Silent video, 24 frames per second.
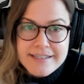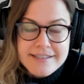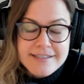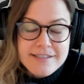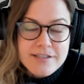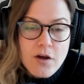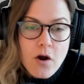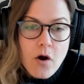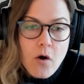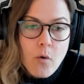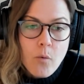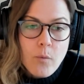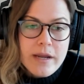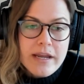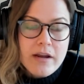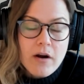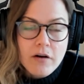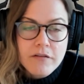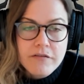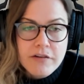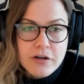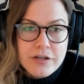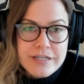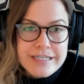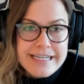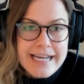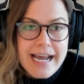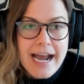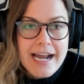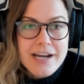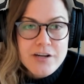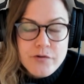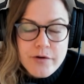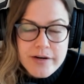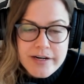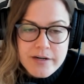so we are very
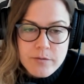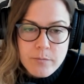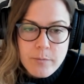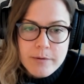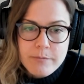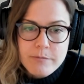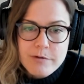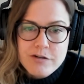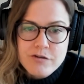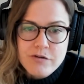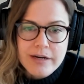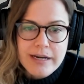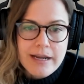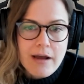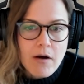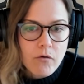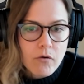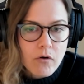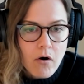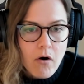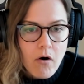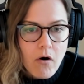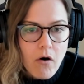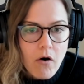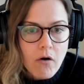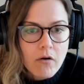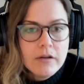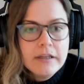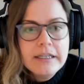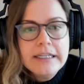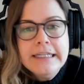dehydrated when we drink alcohol.